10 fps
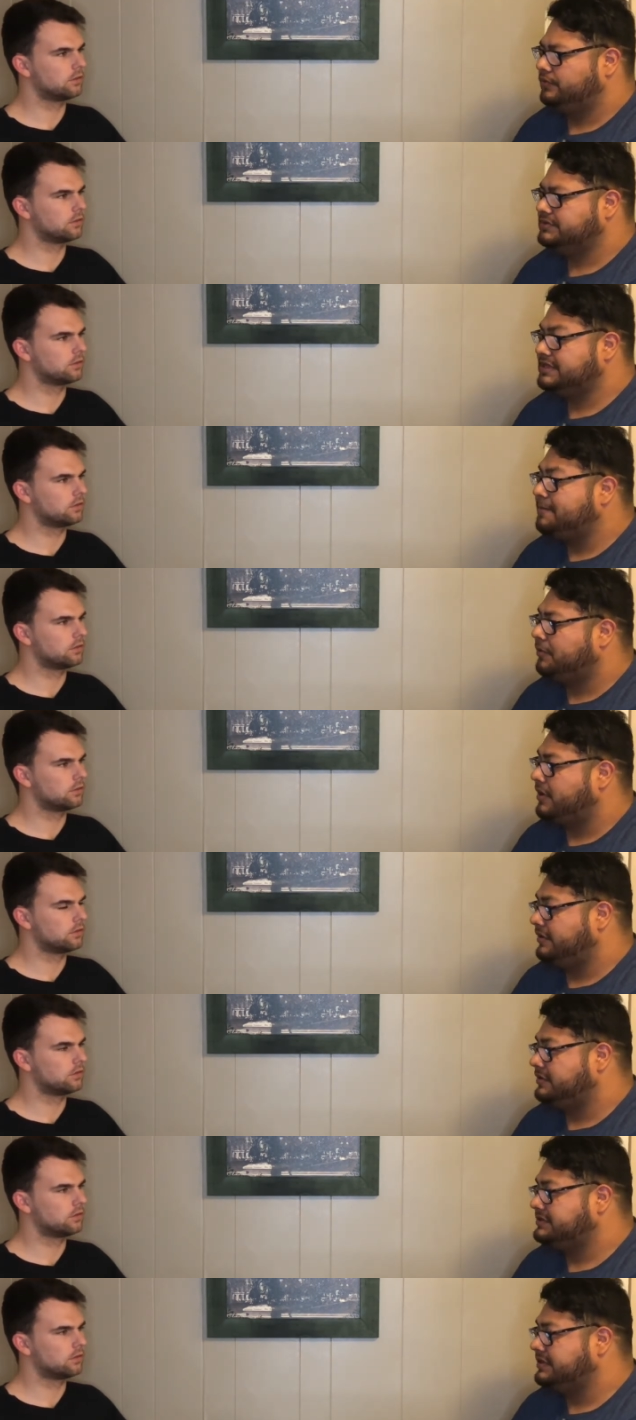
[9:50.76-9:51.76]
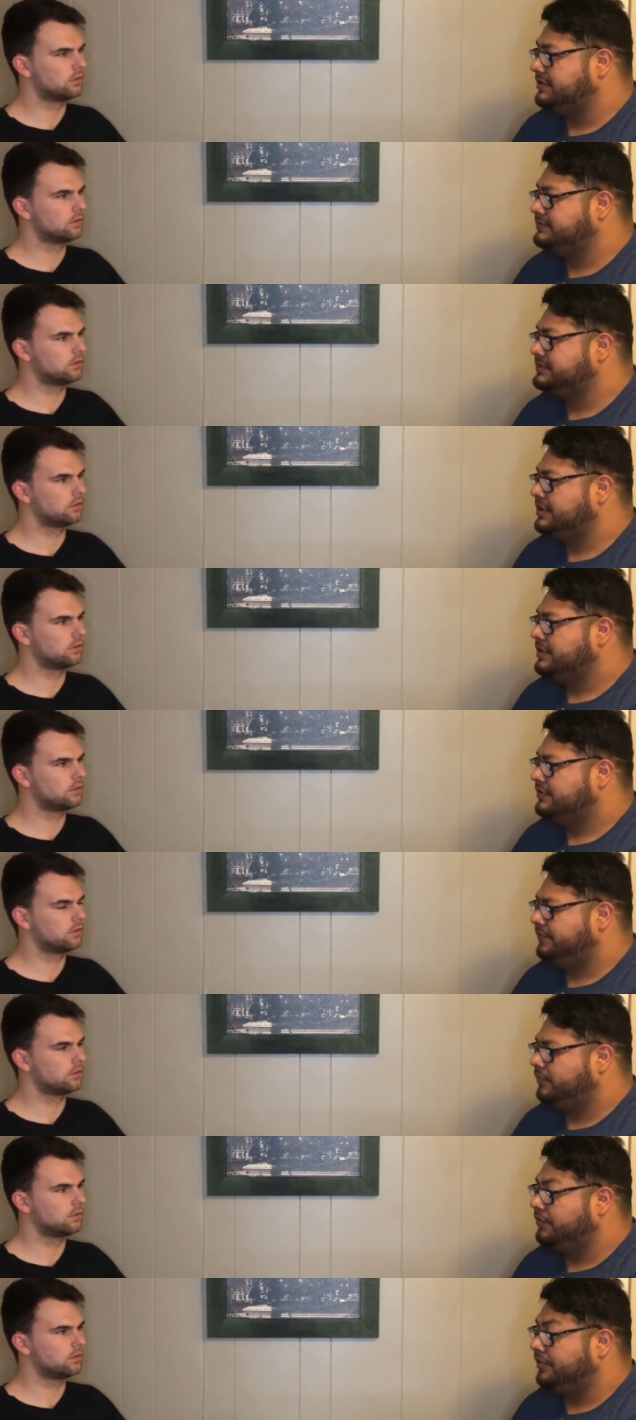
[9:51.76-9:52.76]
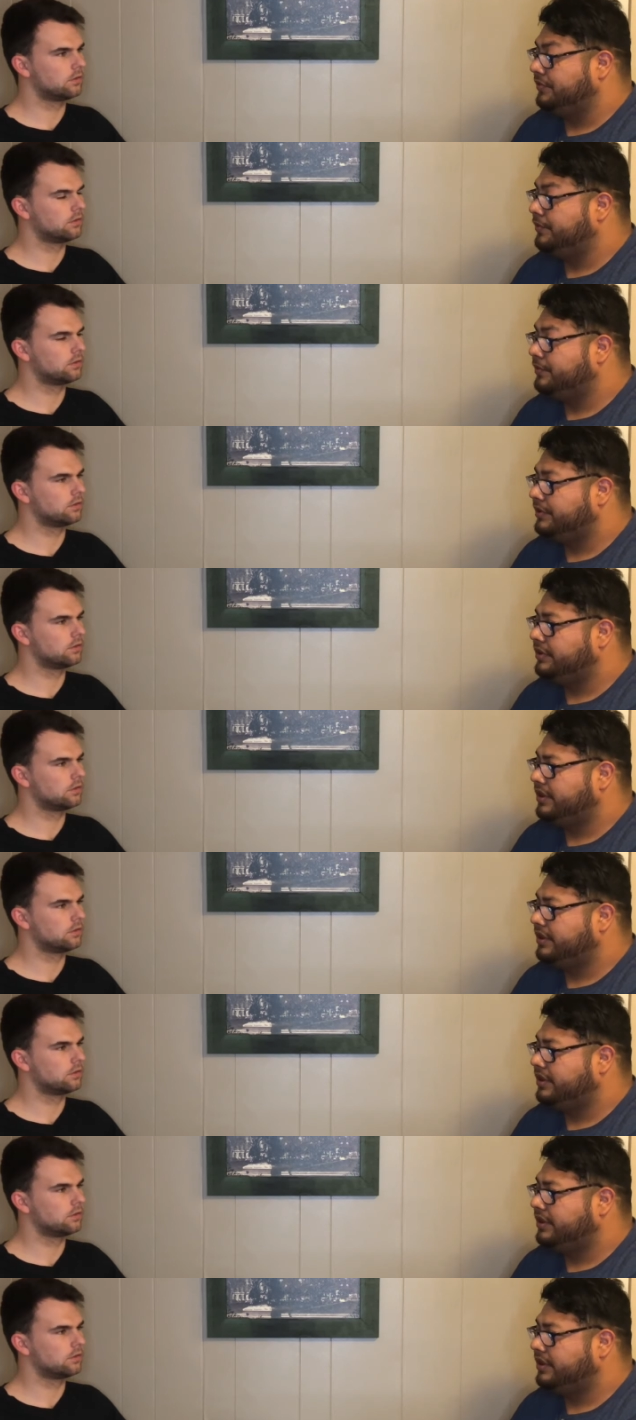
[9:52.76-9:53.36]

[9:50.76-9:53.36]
Speaker 1: separate ourselves for the Lord,